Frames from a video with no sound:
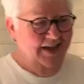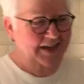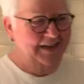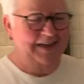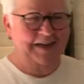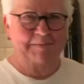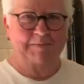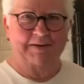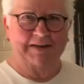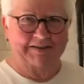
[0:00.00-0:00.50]
I
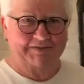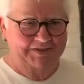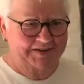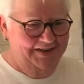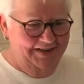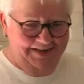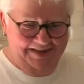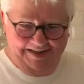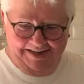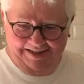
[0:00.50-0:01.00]
can't believe I
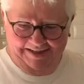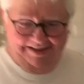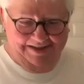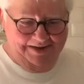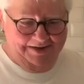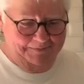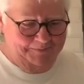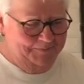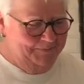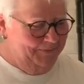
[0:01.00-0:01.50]

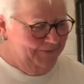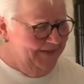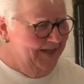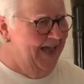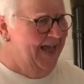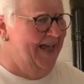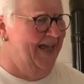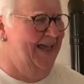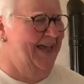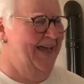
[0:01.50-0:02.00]
did it
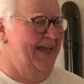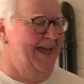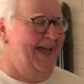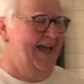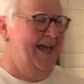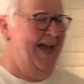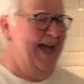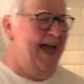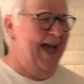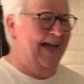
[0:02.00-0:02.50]

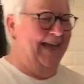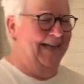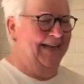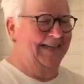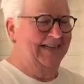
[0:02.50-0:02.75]
either!